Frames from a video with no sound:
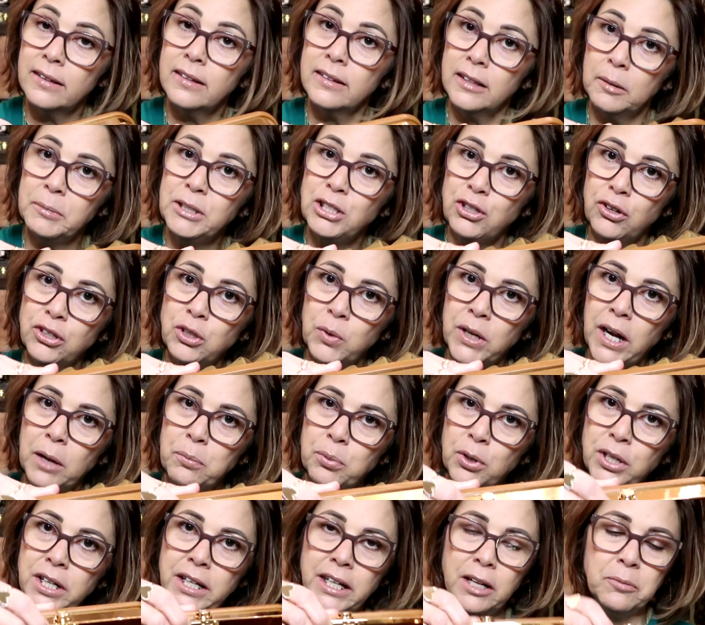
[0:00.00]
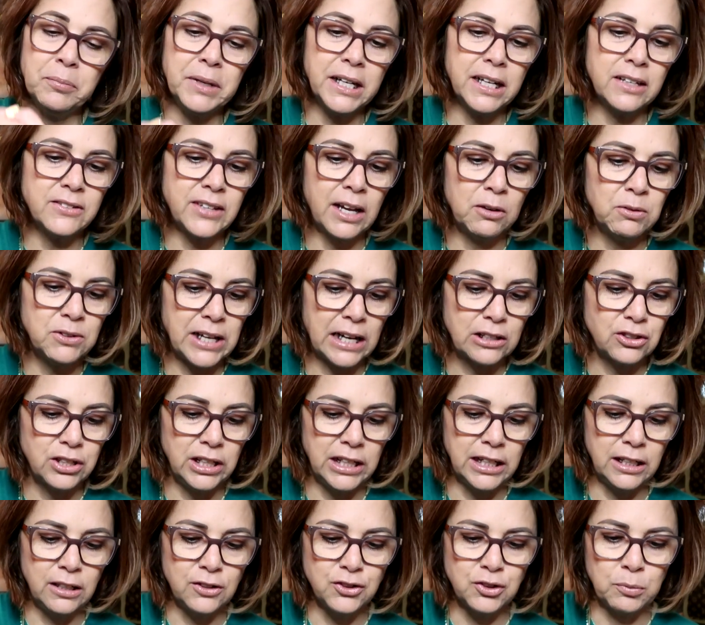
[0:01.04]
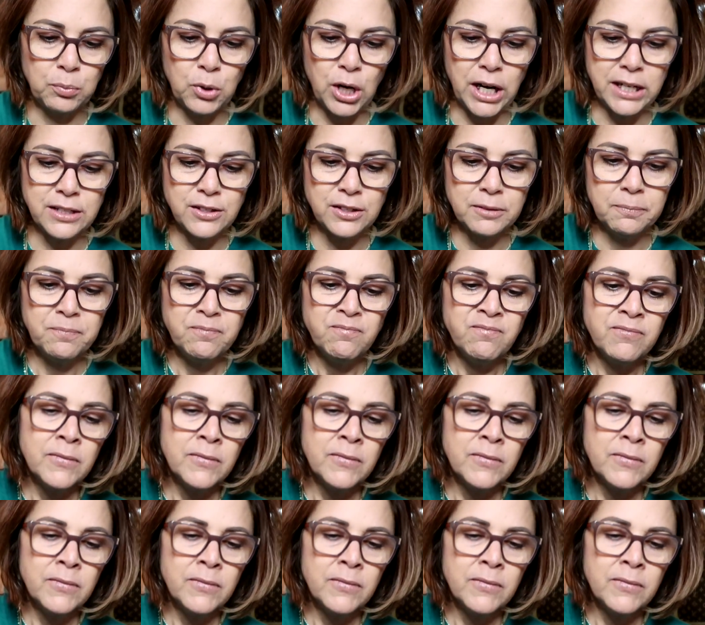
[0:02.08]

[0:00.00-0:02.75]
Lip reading: let me show you what I put in it, because I was actually a little surprised.